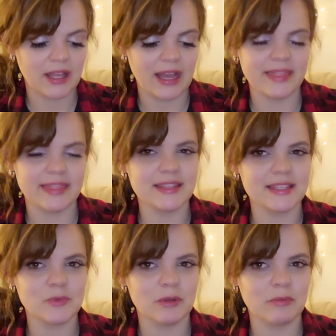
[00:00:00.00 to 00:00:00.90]
I think
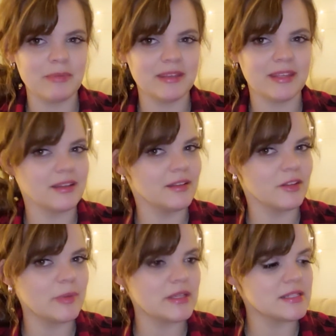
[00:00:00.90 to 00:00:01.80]
this one might be getting a
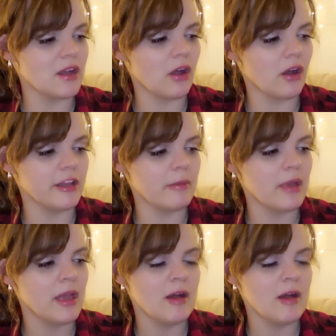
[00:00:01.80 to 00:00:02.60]
little bit snug on him,